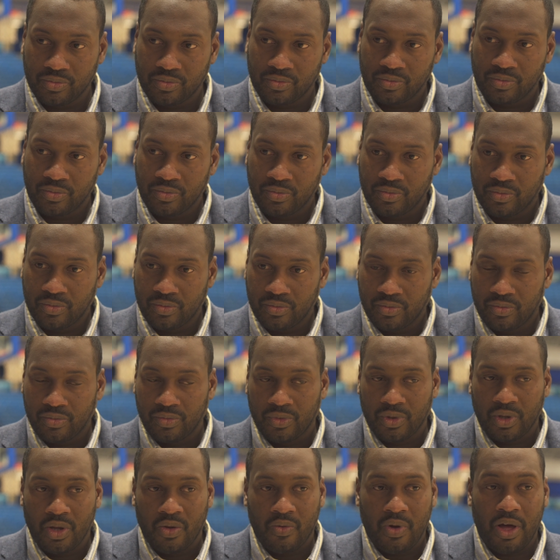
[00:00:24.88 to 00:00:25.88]
match
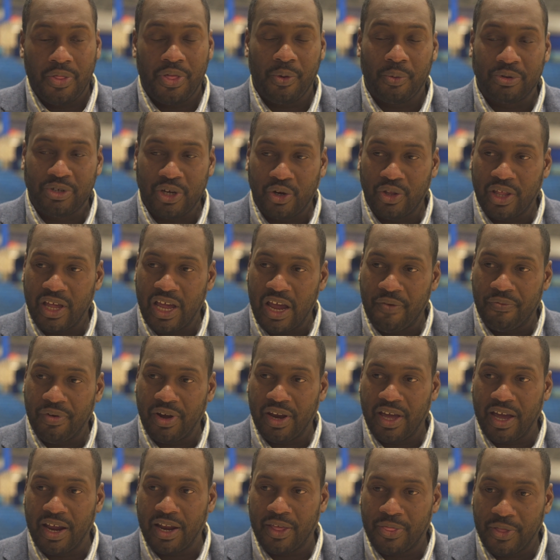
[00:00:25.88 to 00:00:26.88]
tonight. I think we try to do that every
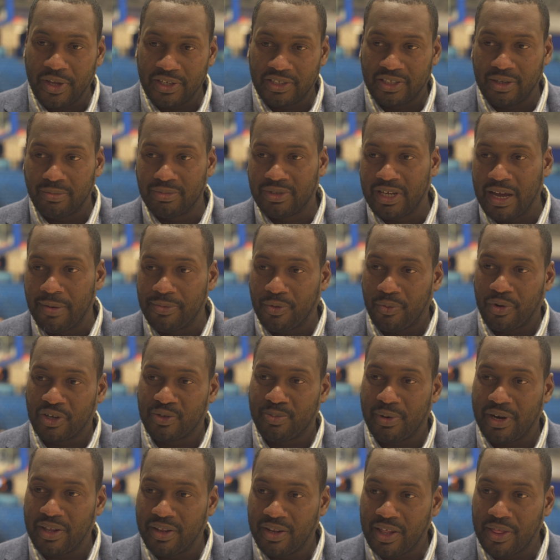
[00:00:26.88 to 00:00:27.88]
night. I think sometimes it
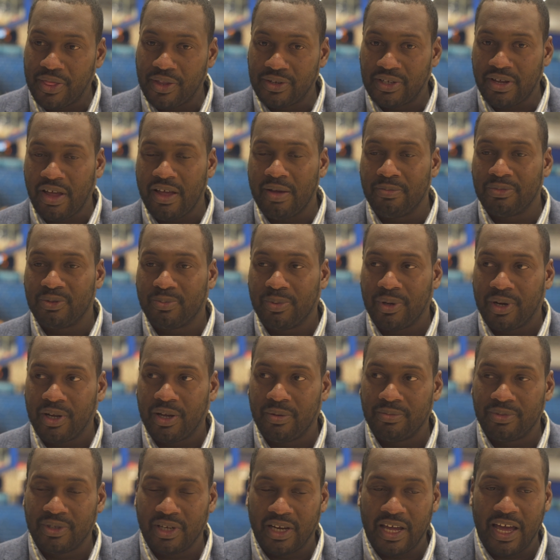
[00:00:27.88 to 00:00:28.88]
works better than other times, but
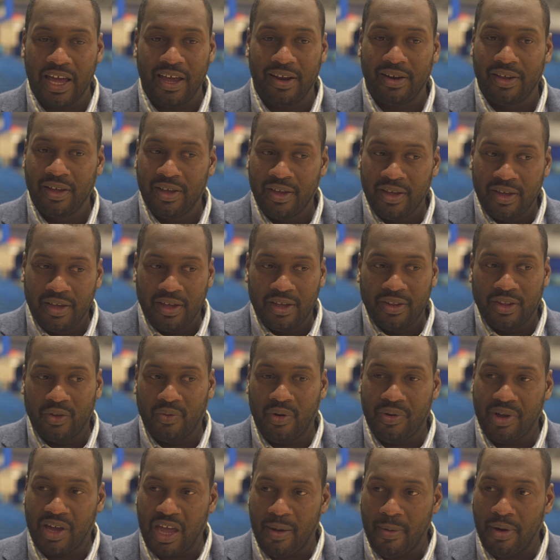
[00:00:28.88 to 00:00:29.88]
um, tonight the
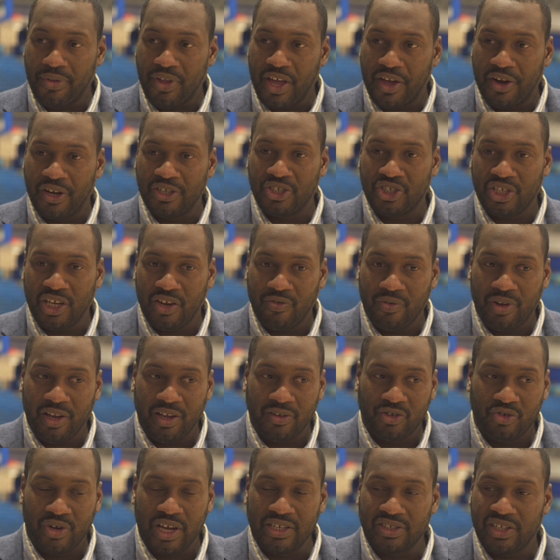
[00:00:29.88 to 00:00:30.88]
way we came out the energy
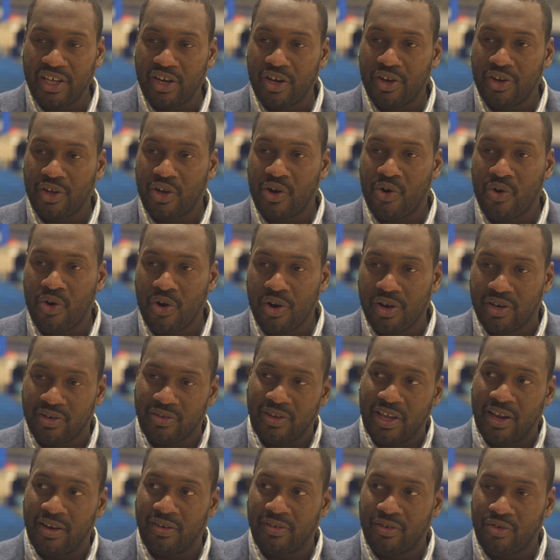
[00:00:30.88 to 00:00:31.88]
really translated on the court
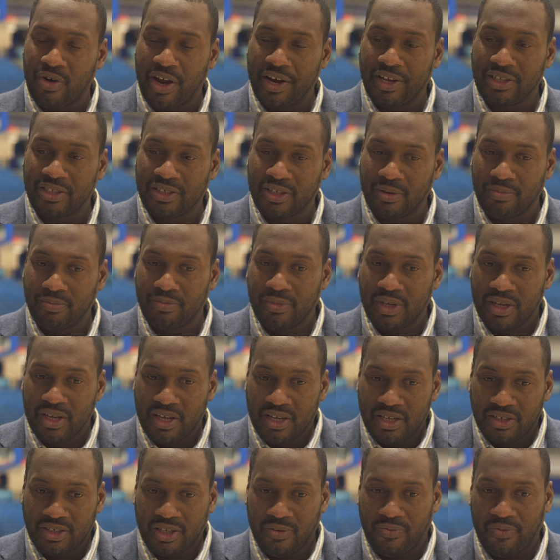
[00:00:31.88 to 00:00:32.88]
and, and created some
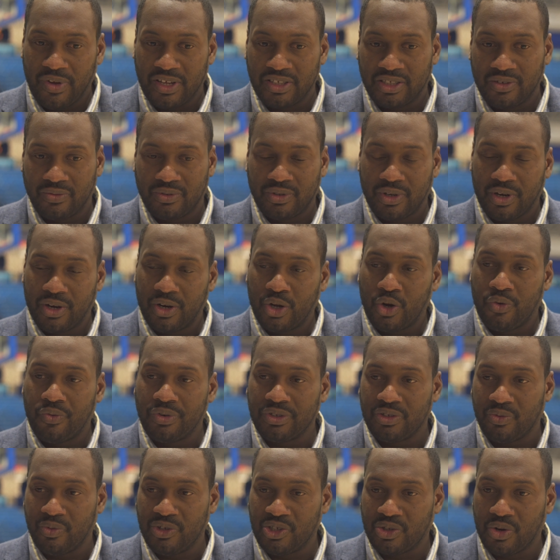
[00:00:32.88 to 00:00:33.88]
defensive
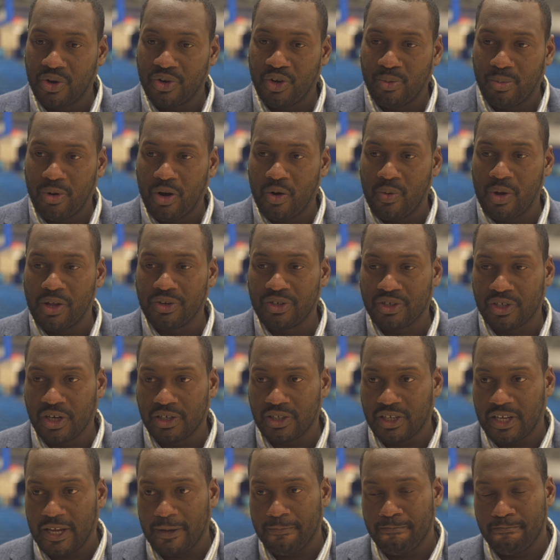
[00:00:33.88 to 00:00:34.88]
turnovers and we scored the ball well to
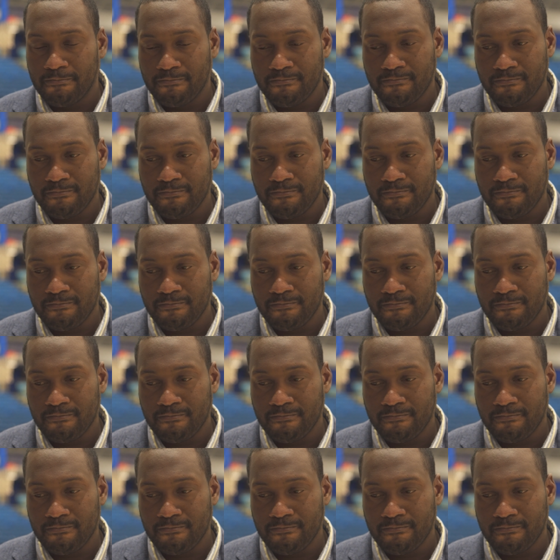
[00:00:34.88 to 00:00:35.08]
start the game